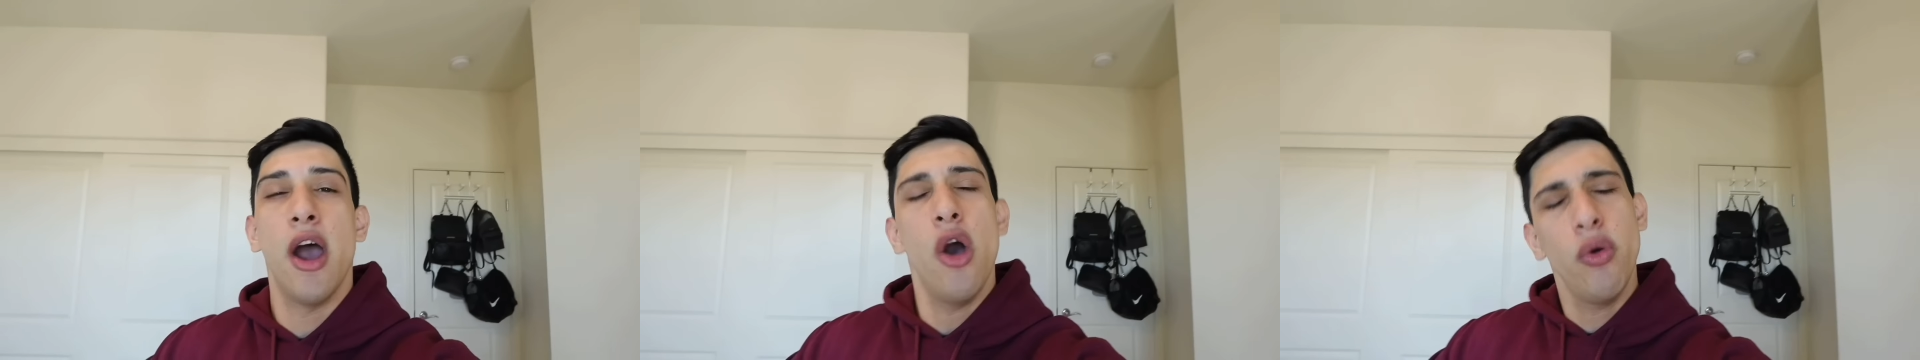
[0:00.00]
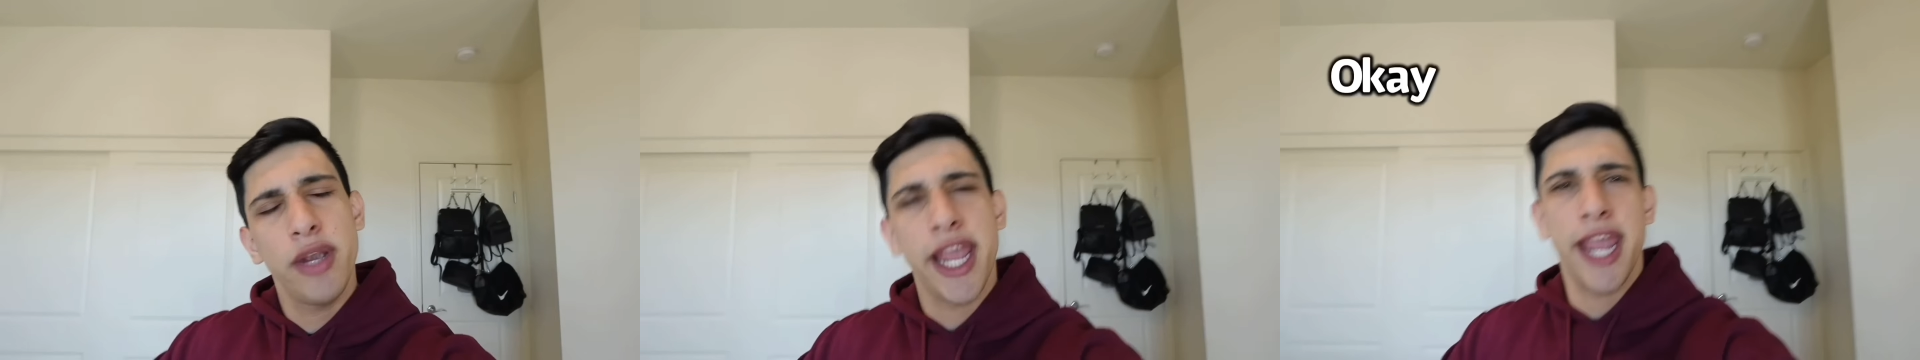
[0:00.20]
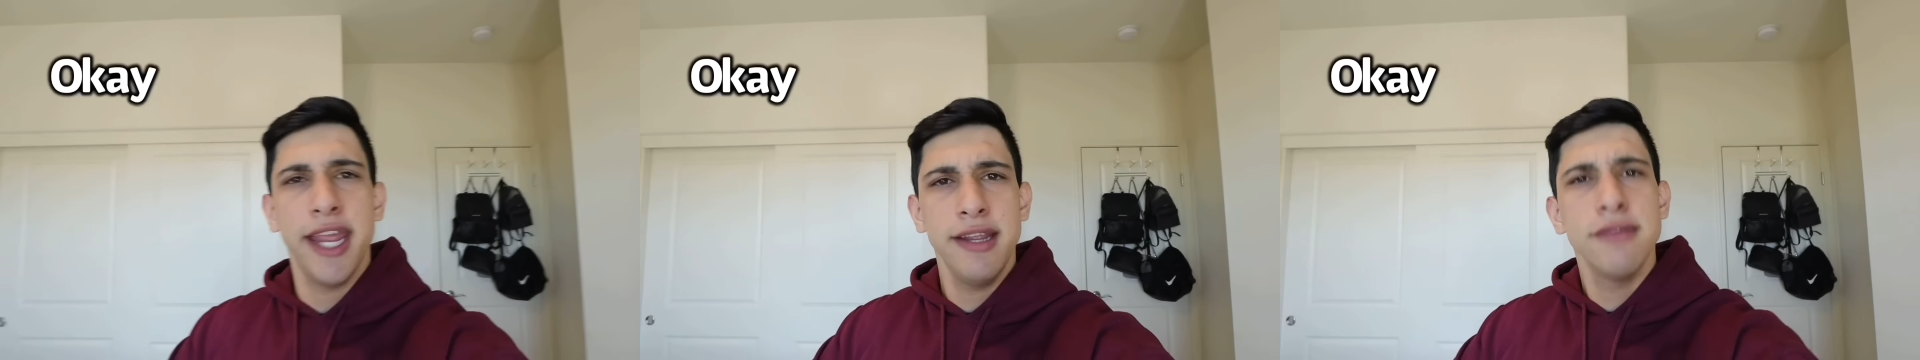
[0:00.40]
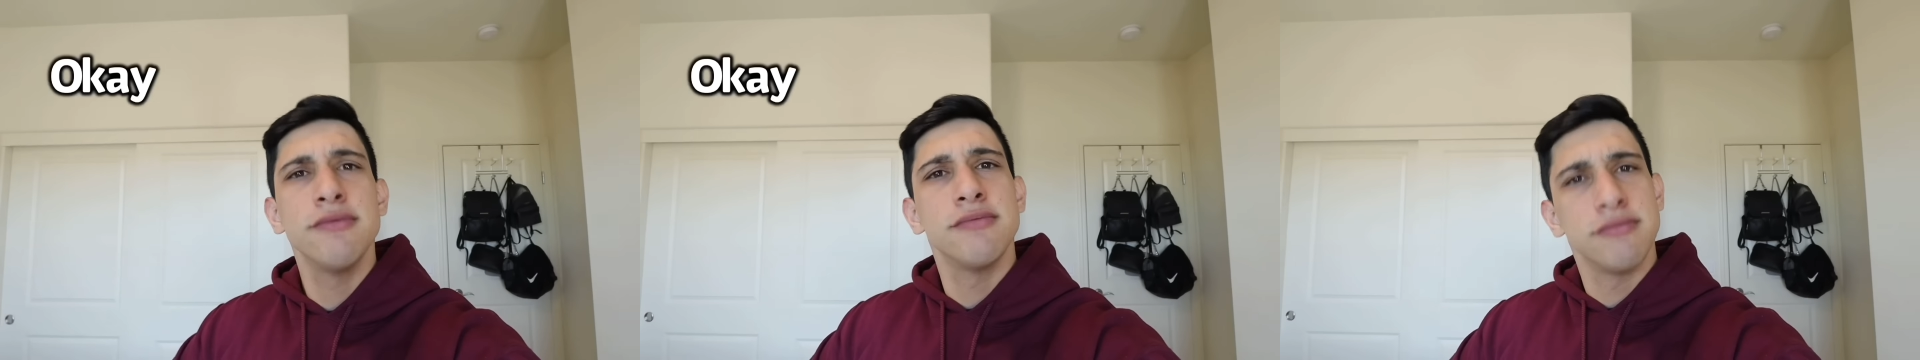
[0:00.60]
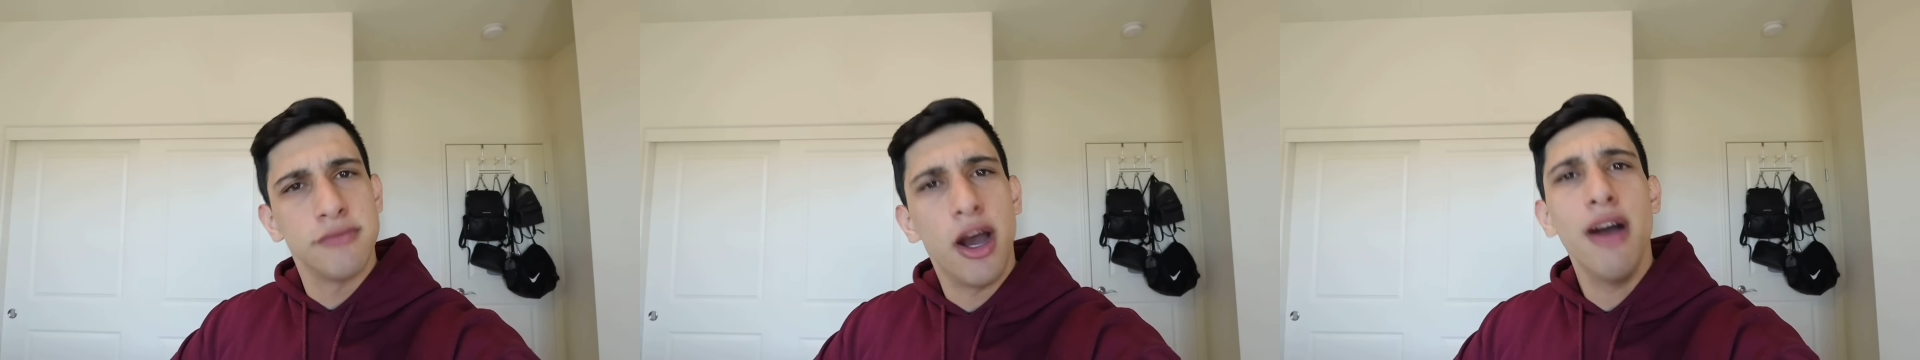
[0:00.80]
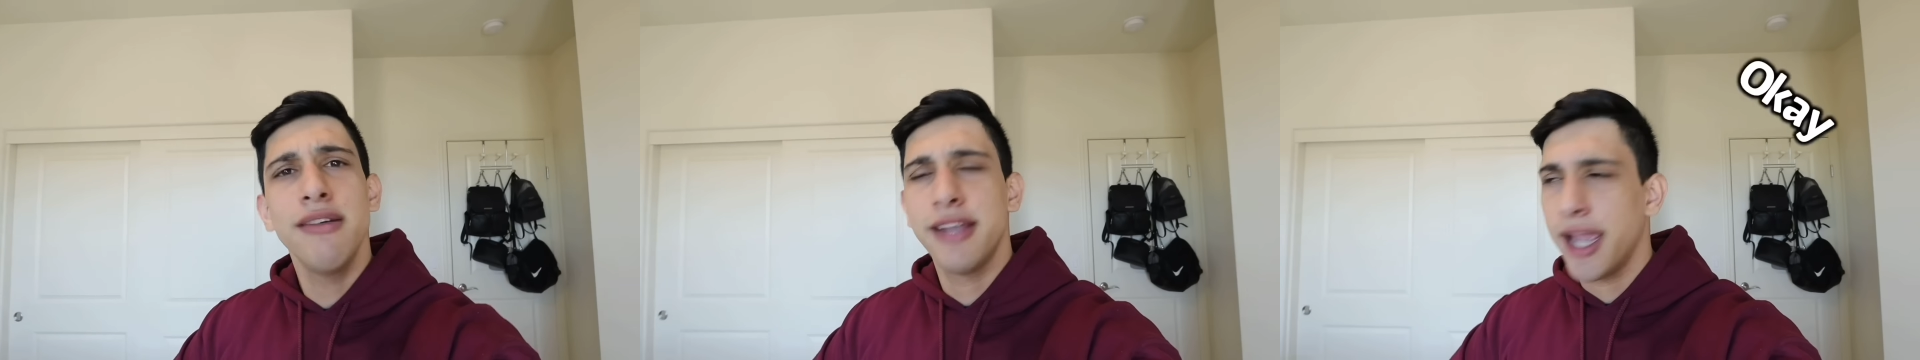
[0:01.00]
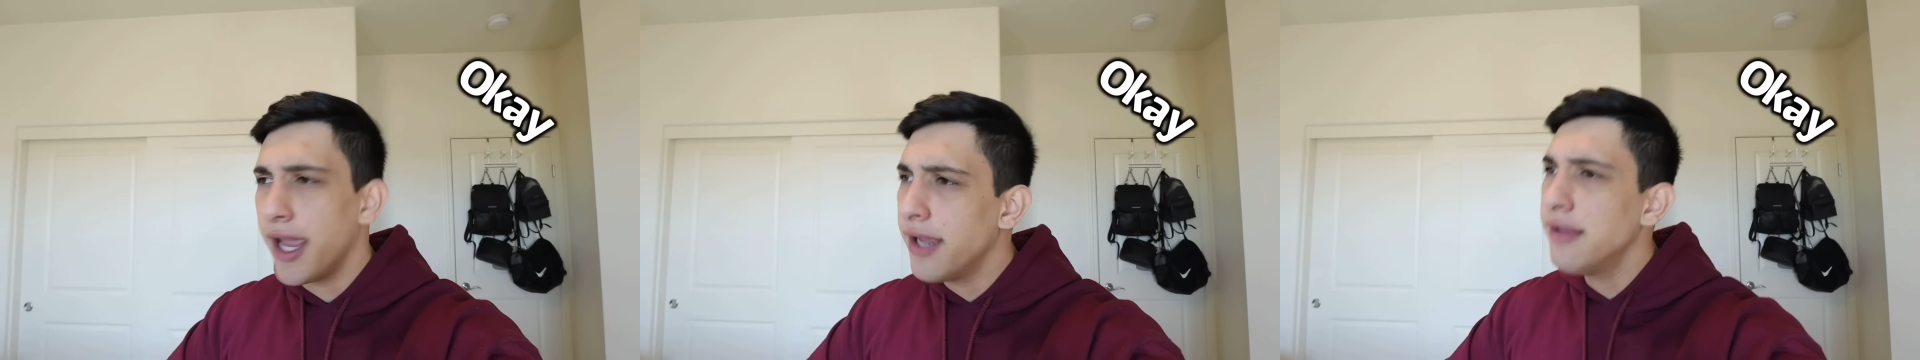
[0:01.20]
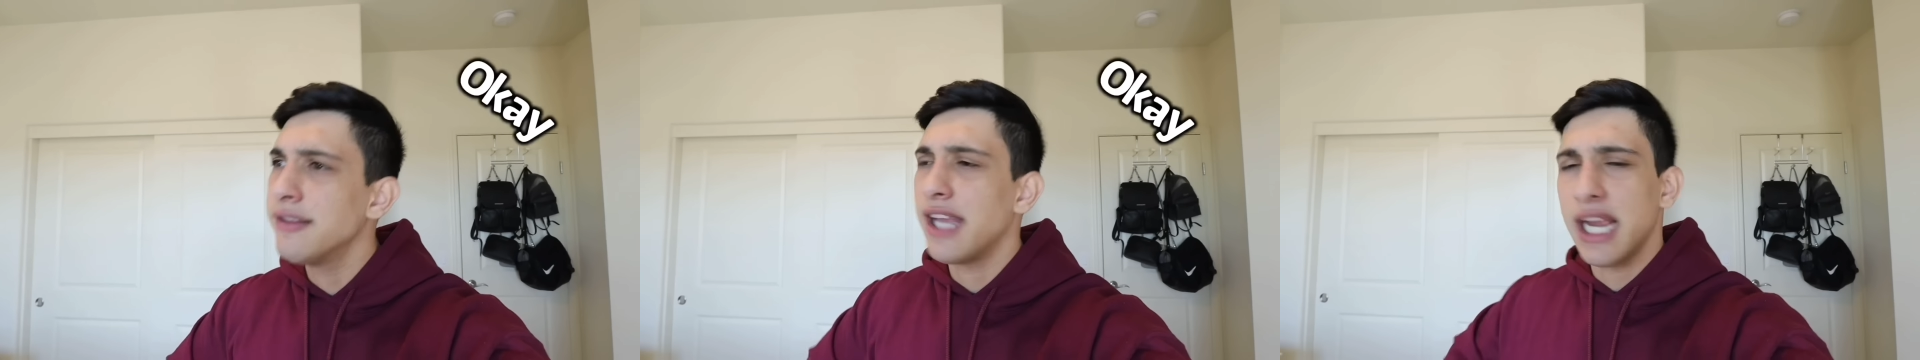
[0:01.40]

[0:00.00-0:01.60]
okay, okay.